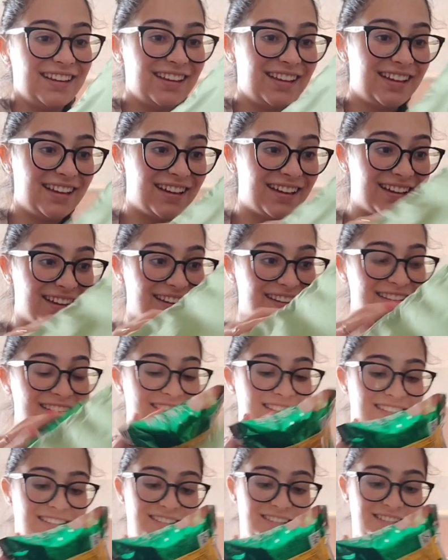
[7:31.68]
are.
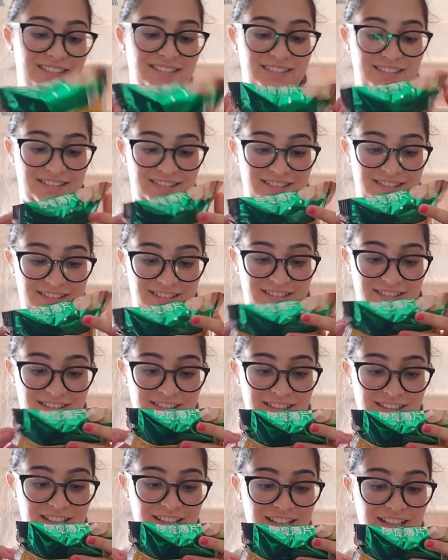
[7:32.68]
And
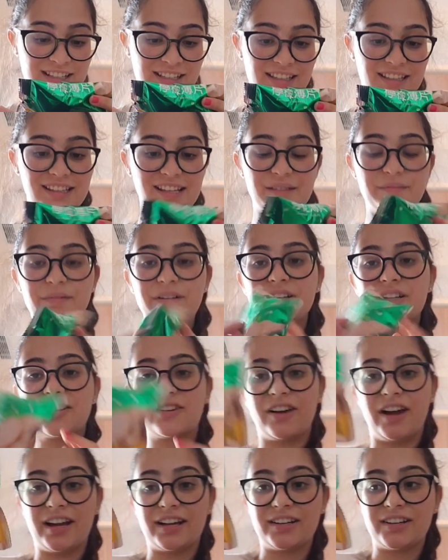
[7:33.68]
lemon
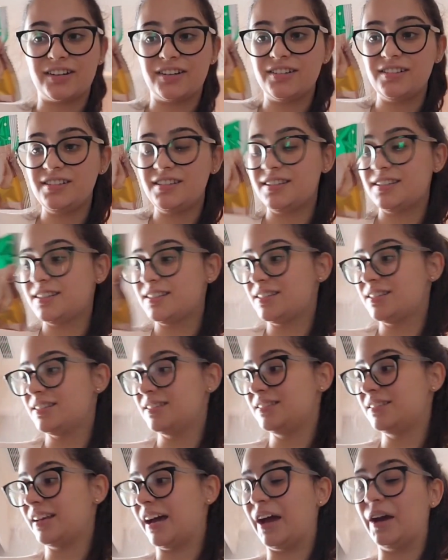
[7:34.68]
crackers.
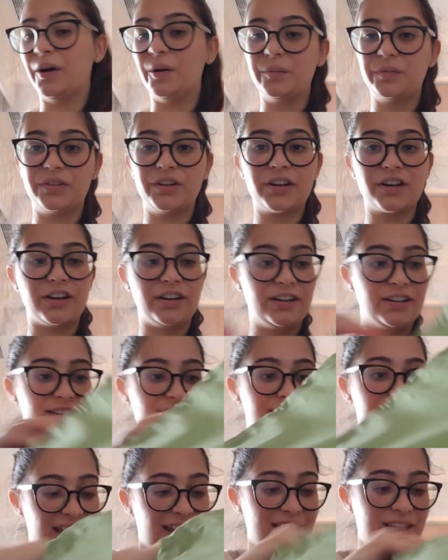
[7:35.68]
I hope they're
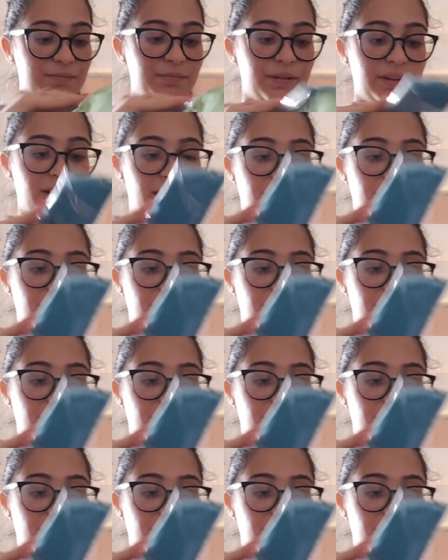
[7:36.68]
good. Last but